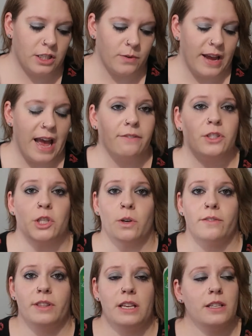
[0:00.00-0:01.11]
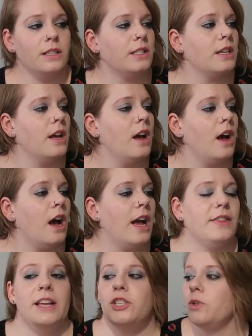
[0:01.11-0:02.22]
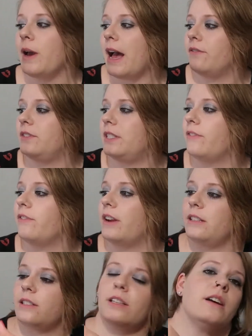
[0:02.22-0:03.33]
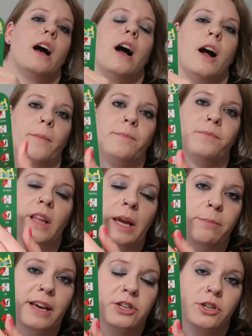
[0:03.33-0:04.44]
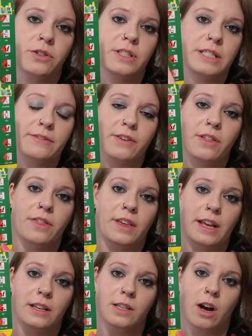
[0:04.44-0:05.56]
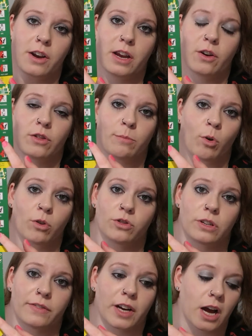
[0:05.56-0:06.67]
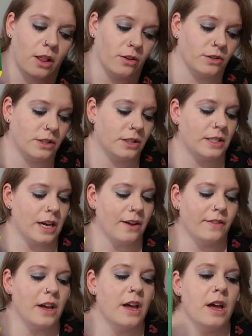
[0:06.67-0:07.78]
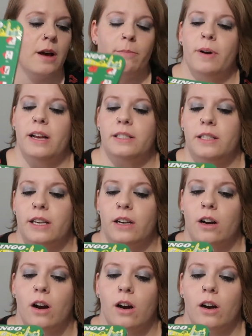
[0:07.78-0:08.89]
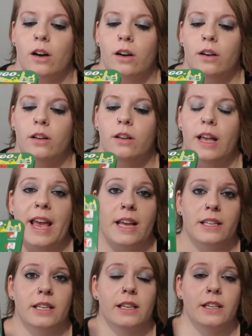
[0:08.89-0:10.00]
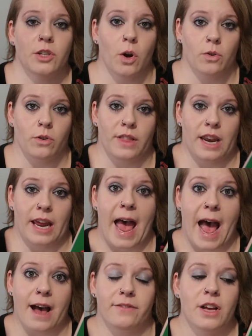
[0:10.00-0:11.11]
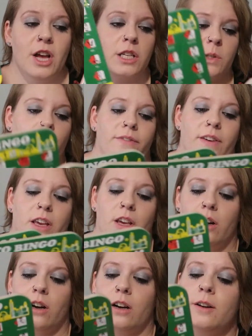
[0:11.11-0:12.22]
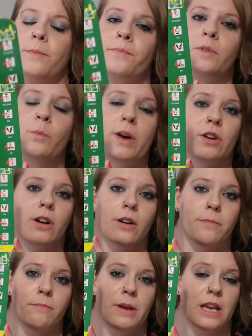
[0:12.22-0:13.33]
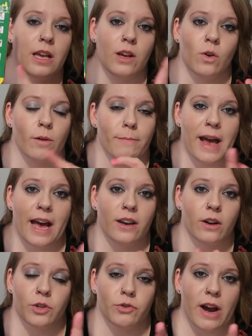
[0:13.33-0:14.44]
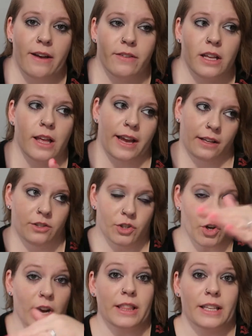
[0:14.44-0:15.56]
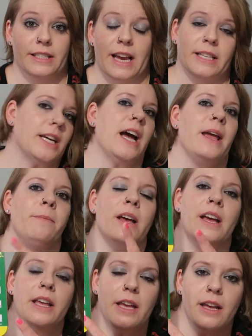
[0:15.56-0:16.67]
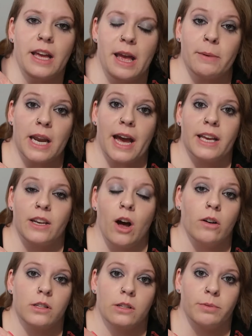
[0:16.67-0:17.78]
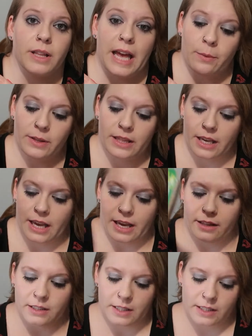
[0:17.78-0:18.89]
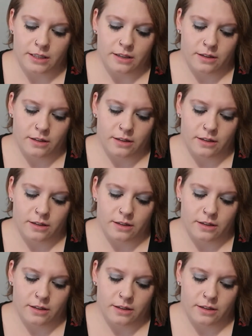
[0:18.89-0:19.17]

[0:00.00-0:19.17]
So I have 2 of these. And they do have different like pictures and different things on here. The boards are different colors and stuff. But there are 8 total that I have. So I figure whether me or Matt are driving like during the daytime, him and I can also play with the kids.